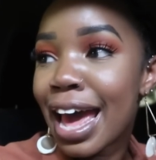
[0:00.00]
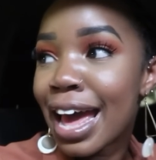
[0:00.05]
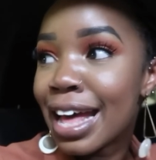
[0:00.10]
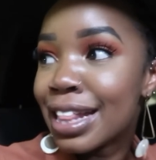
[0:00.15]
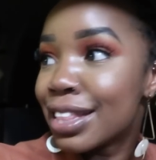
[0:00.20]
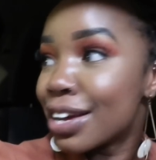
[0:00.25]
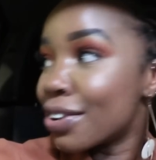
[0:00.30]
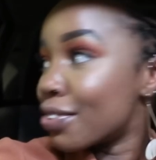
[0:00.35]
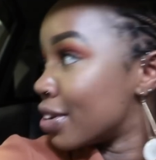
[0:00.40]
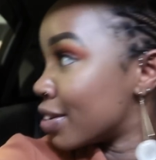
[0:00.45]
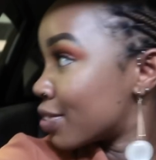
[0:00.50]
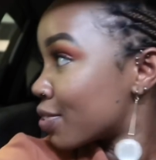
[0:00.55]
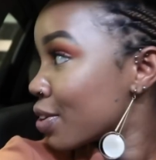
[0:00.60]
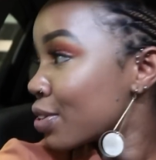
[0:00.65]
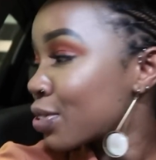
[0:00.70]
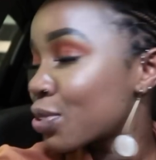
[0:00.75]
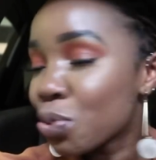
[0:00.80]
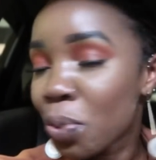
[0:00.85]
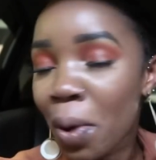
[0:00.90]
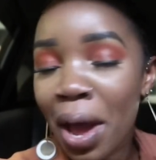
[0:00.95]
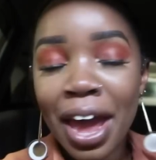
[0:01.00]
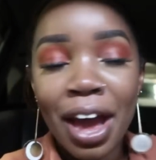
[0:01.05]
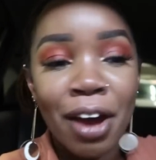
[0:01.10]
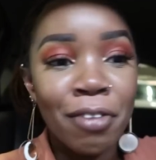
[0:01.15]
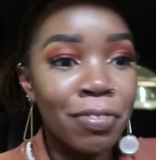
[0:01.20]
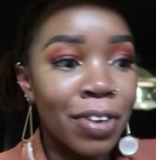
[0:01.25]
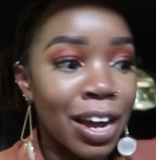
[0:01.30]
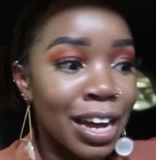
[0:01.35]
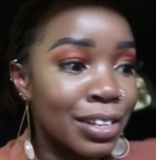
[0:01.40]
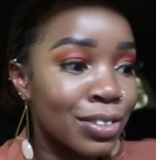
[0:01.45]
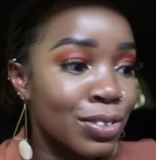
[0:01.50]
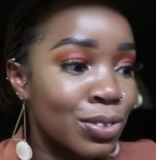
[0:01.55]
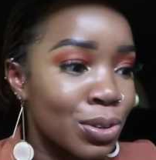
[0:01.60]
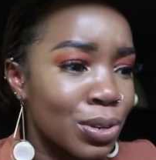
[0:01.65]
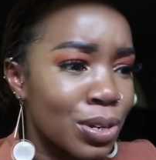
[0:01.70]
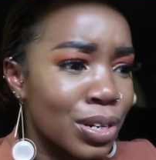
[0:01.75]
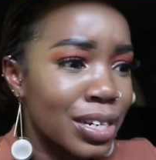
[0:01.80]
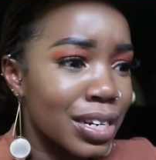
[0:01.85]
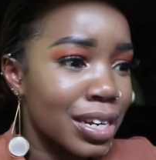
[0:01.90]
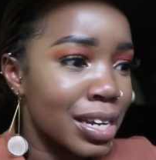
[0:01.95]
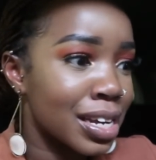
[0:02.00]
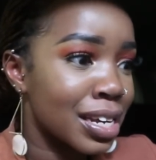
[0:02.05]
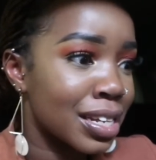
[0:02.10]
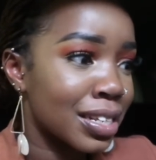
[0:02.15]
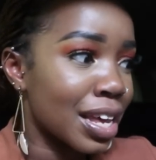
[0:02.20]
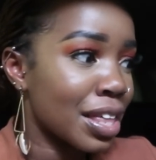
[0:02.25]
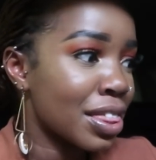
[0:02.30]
And the reasons why I've cancelled is,